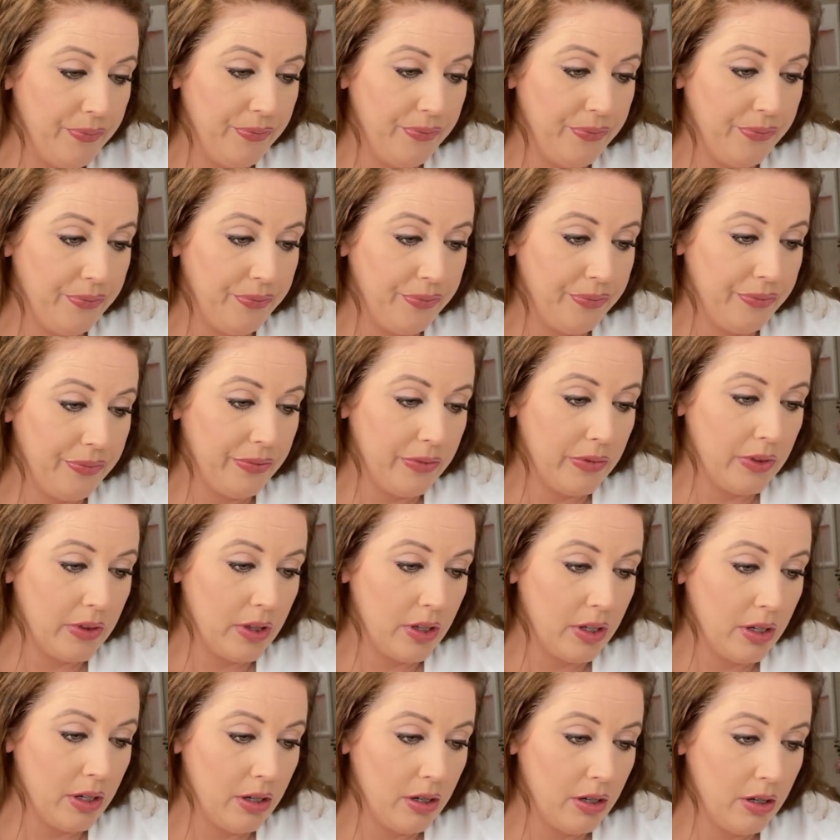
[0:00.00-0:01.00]

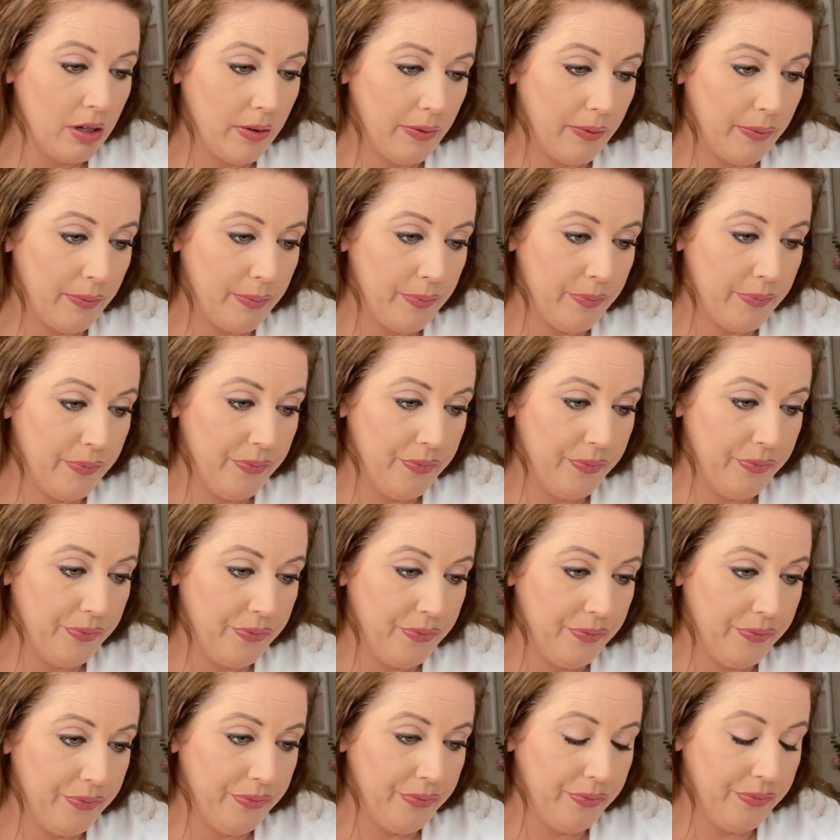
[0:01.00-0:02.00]

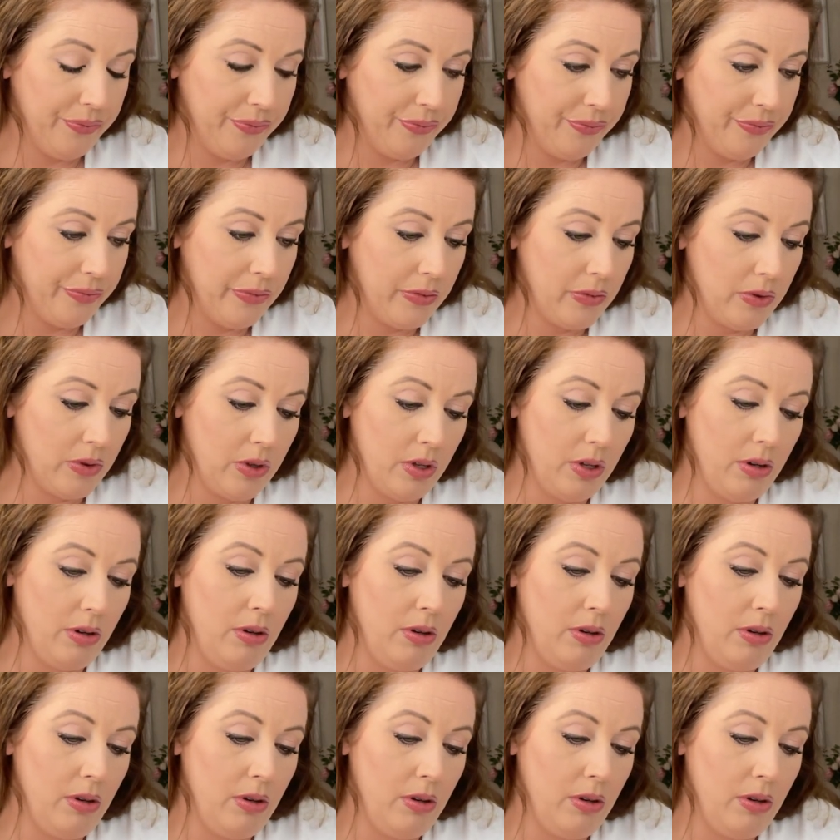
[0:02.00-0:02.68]
No one is speaking in this clip.